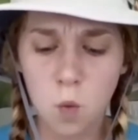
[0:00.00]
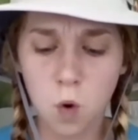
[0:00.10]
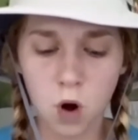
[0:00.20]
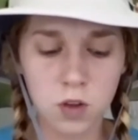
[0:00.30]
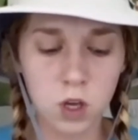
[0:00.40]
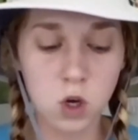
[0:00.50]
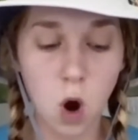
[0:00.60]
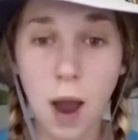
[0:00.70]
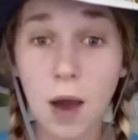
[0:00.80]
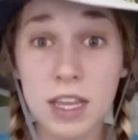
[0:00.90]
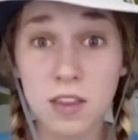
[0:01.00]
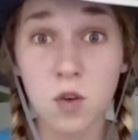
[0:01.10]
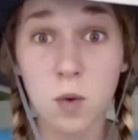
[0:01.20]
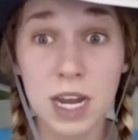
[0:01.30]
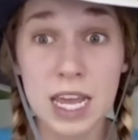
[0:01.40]
were to go out
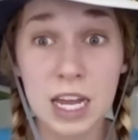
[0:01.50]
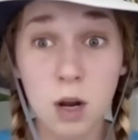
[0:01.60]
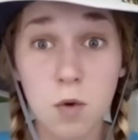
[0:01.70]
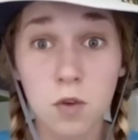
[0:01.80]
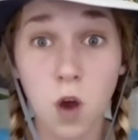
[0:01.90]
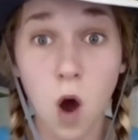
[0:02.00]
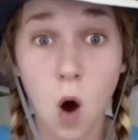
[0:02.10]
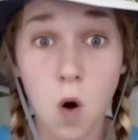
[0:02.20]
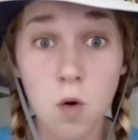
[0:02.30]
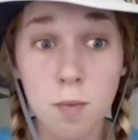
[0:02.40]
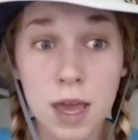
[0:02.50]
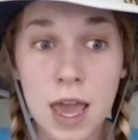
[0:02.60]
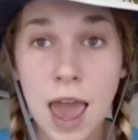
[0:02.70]
into an animal's home